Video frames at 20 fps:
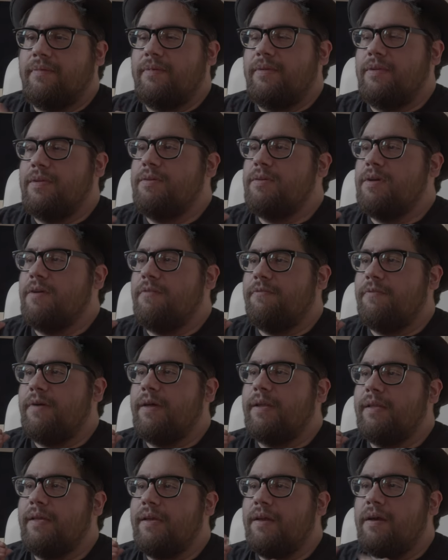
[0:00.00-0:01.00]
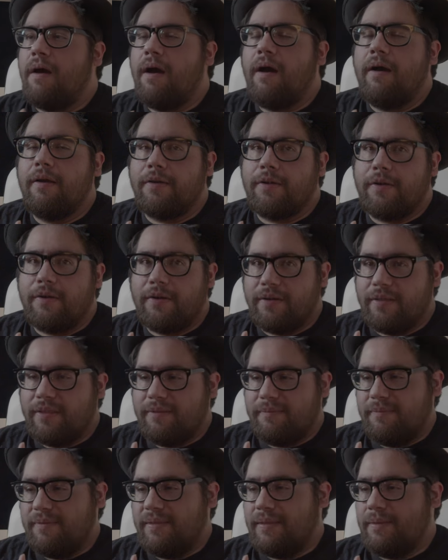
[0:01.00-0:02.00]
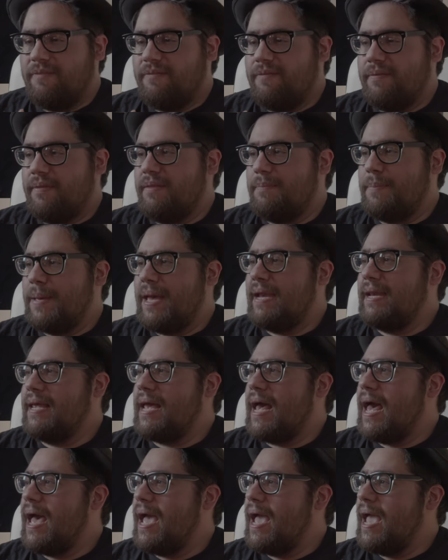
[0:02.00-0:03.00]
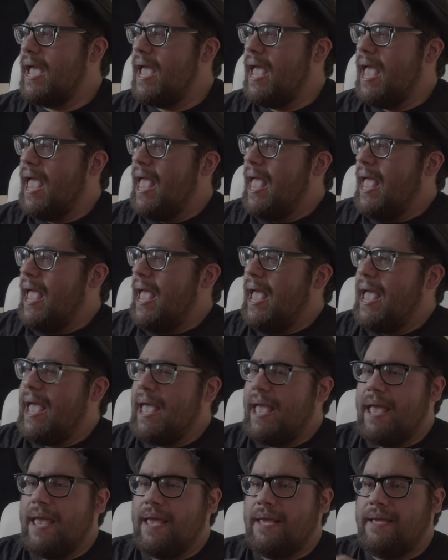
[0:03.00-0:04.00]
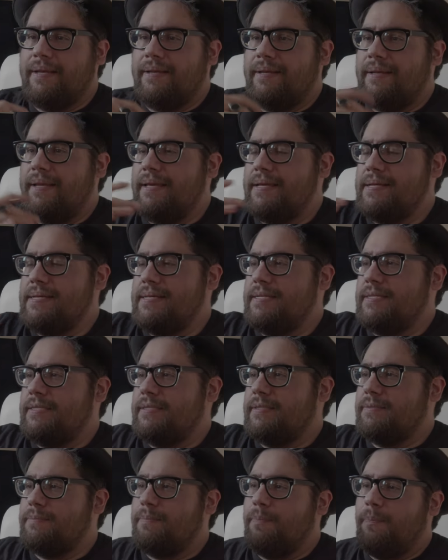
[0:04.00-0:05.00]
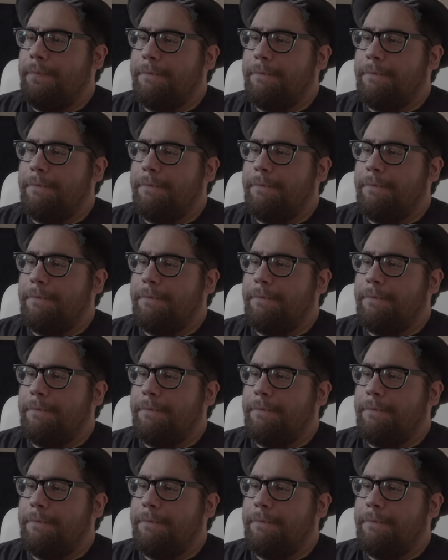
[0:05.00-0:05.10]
you know, finally conquered the, the, the bad guy and is